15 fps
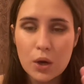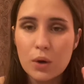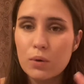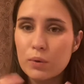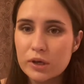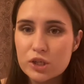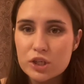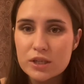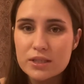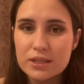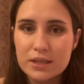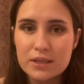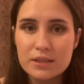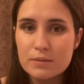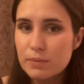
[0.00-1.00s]
which is
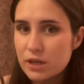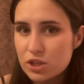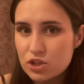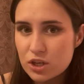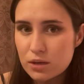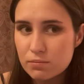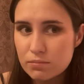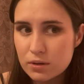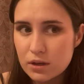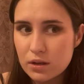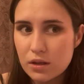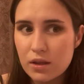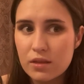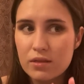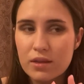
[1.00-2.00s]
a spaceship
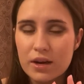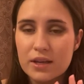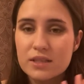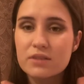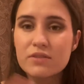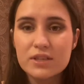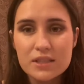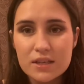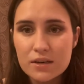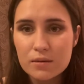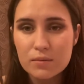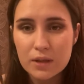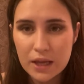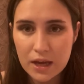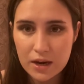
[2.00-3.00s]
that has visited a
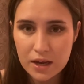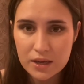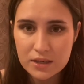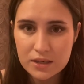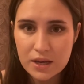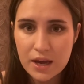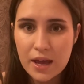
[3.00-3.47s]
planet